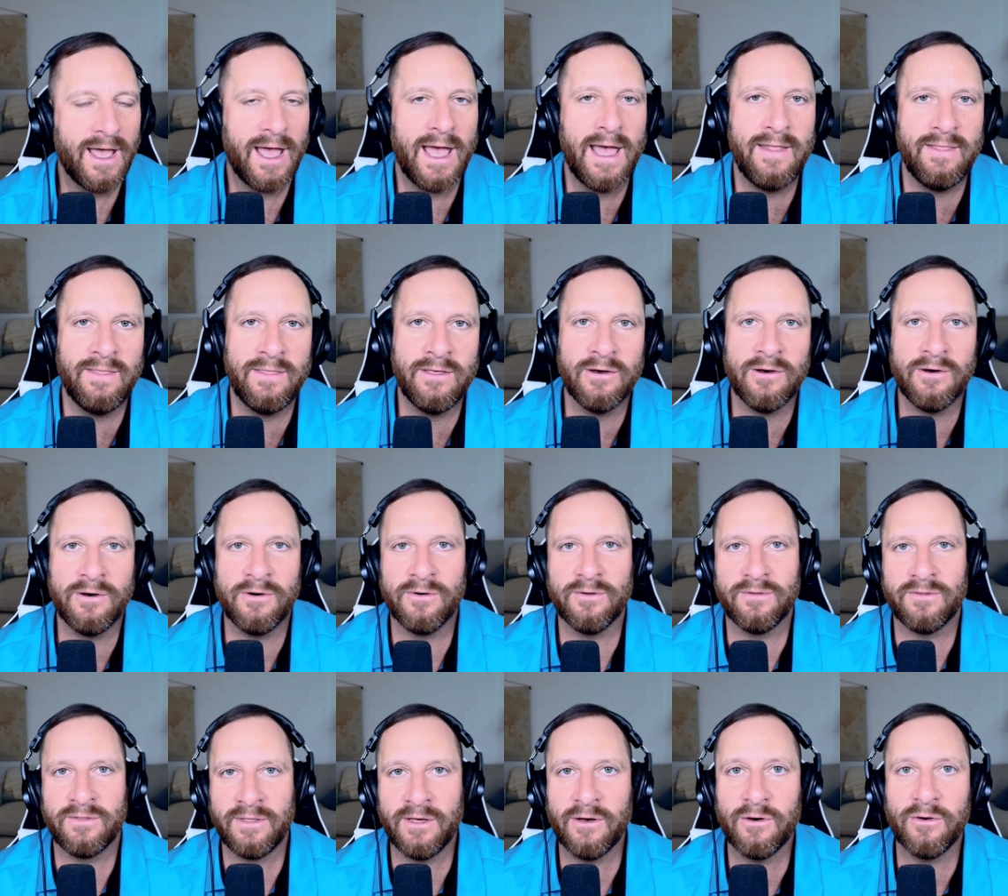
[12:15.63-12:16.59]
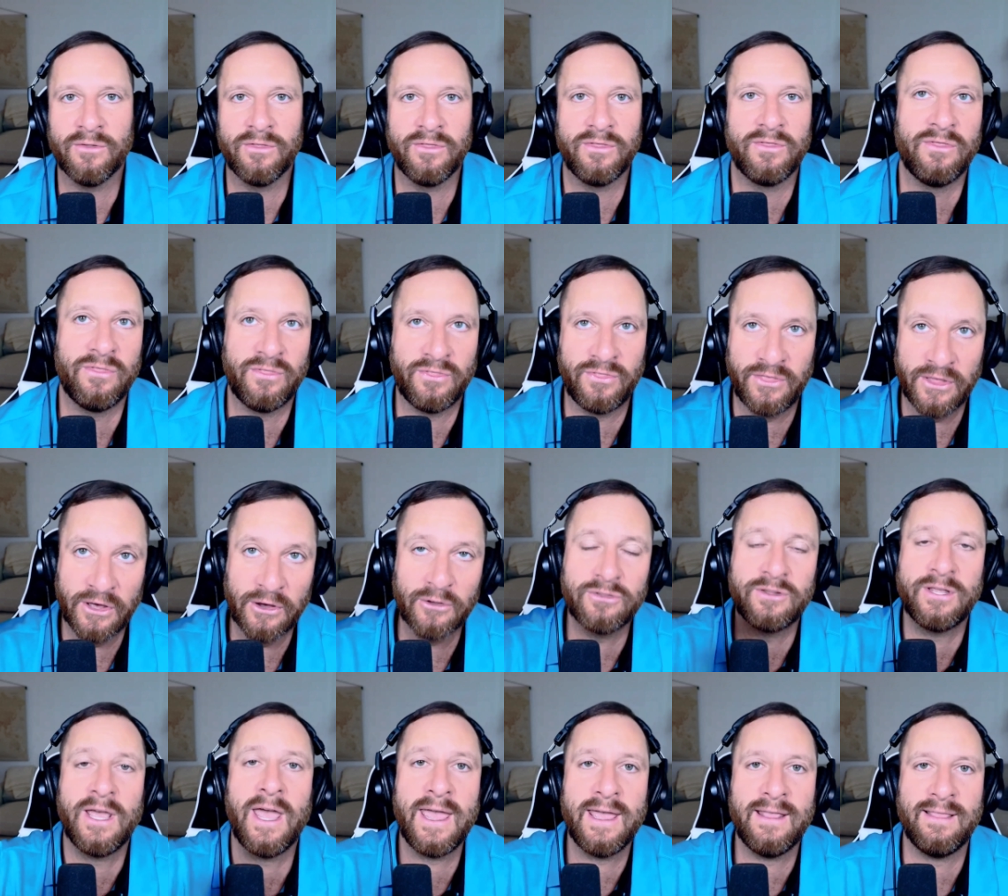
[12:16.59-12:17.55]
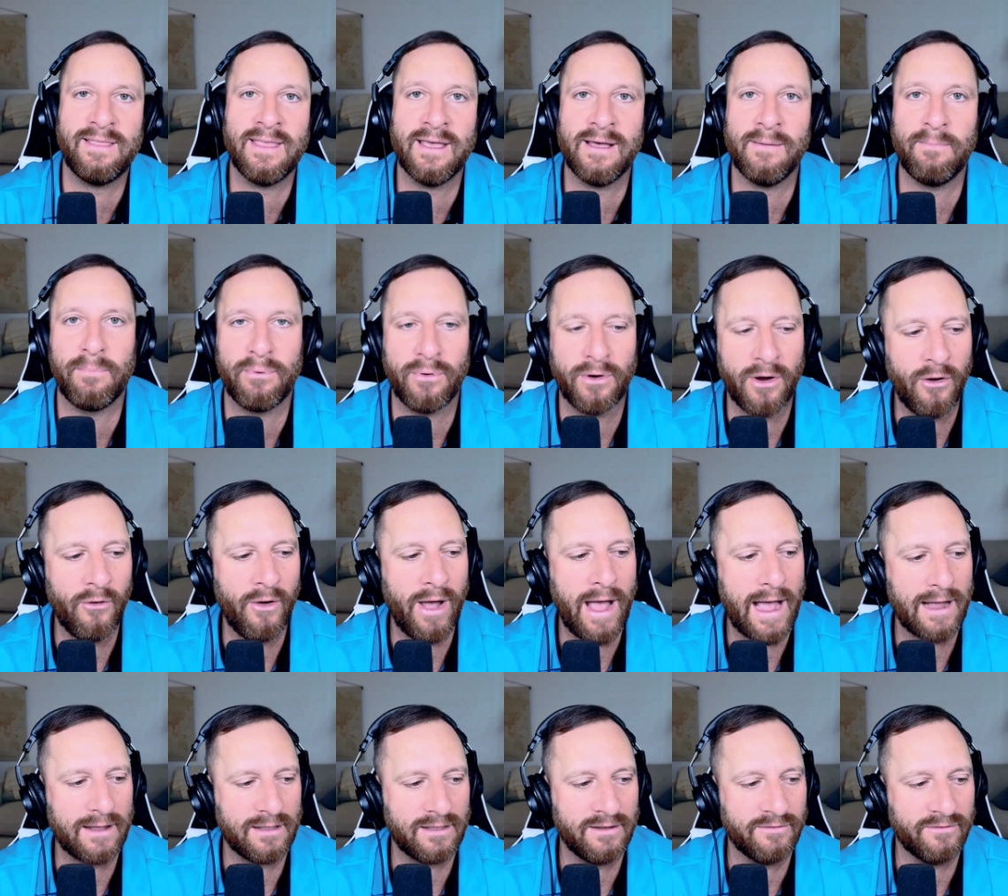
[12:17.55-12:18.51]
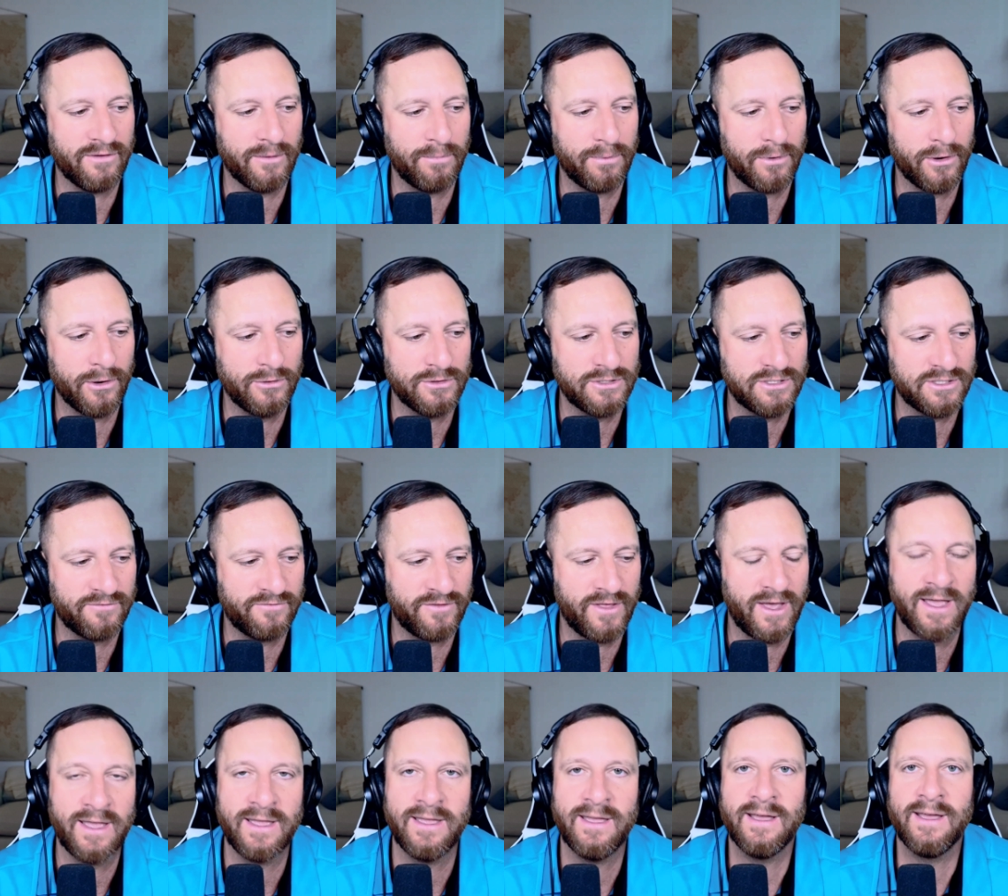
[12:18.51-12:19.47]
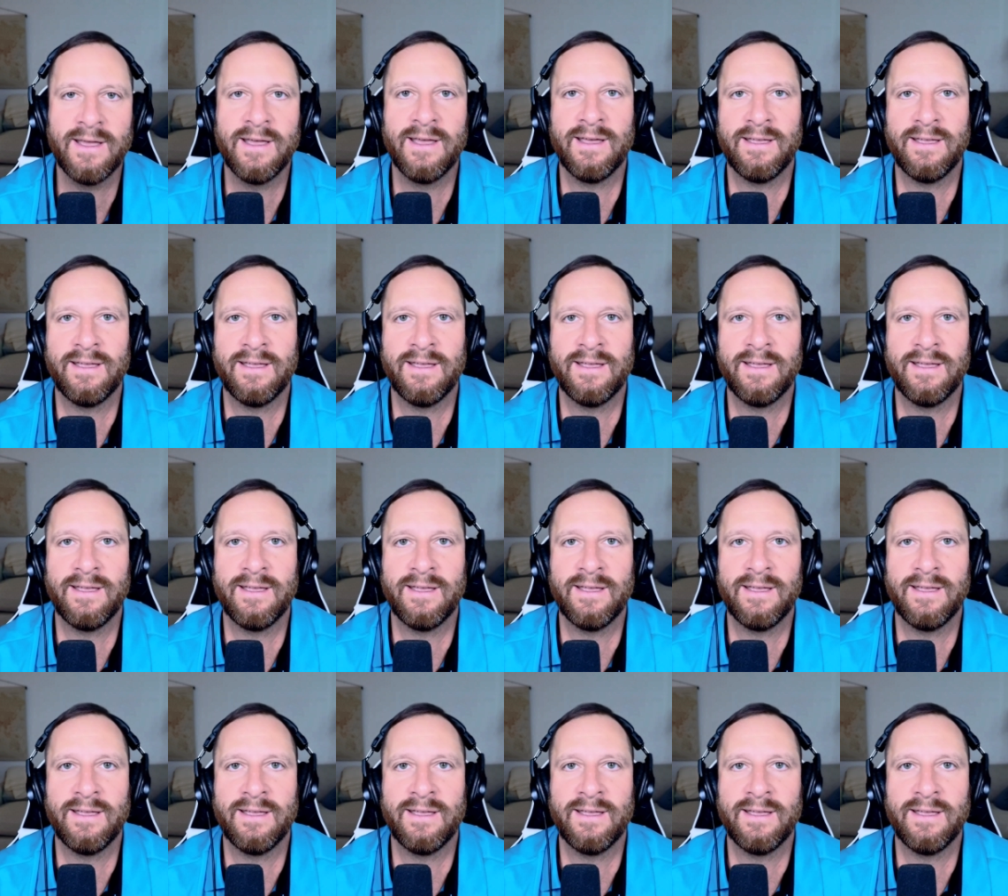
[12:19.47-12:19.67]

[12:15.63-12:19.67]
and they'll they'll they'll take the proactive approach if they